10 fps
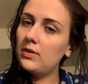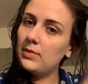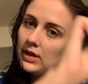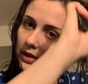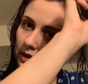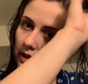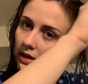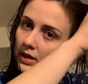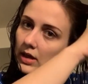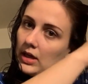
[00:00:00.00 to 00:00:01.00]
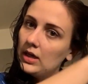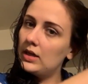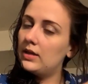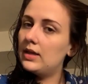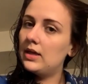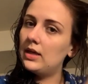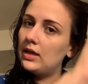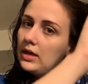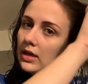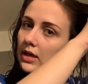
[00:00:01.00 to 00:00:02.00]
the method that
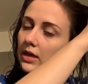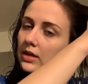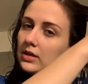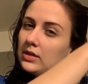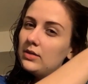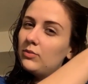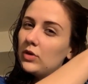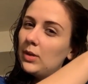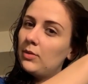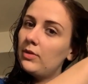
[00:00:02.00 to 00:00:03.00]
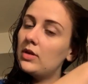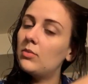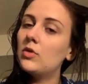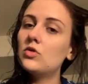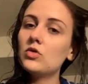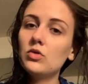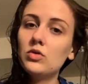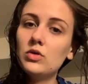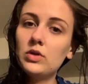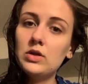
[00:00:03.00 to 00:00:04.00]
is probably the most
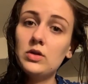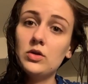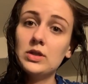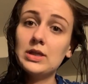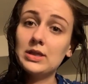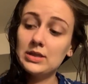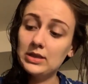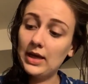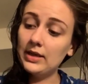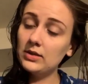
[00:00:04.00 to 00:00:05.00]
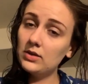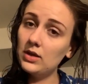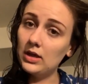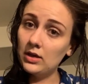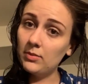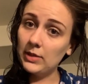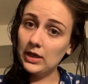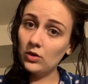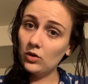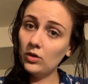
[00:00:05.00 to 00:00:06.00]
crucial to your success in a
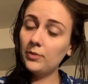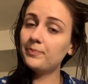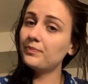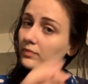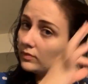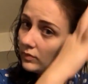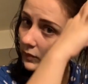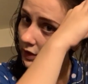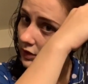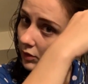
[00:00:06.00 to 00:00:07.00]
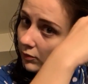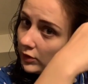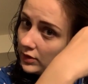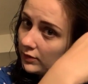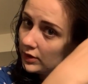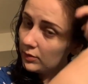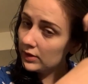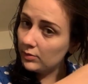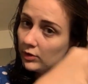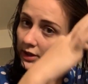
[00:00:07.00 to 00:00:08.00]
pin curl. So first of all, you
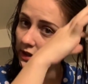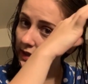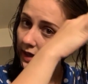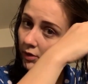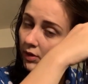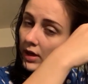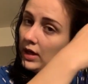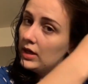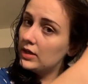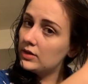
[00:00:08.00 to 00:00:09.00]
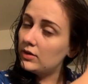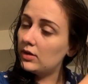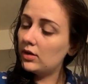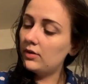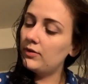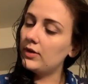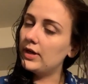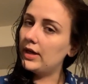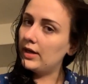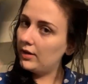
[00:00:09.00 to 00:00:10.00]
want to brush it out so that all of
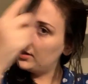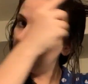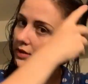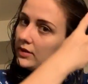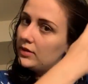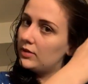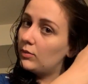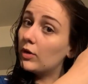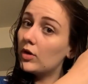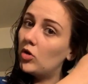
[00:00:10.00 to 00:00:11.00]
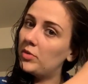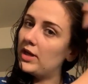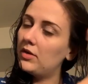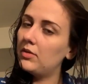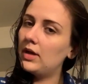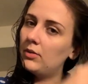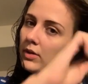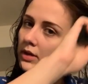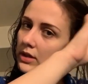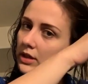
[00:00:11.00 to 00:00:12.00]
your hairs, well, comb it out. I
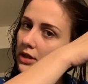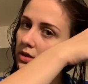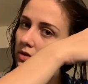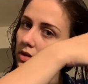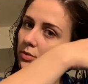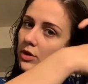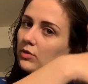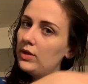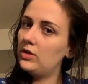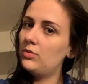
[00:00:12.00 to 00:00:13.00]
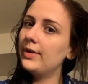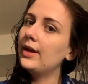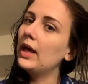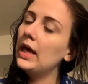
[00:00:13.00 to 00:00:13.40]
wouldn't suggest using brush way too big.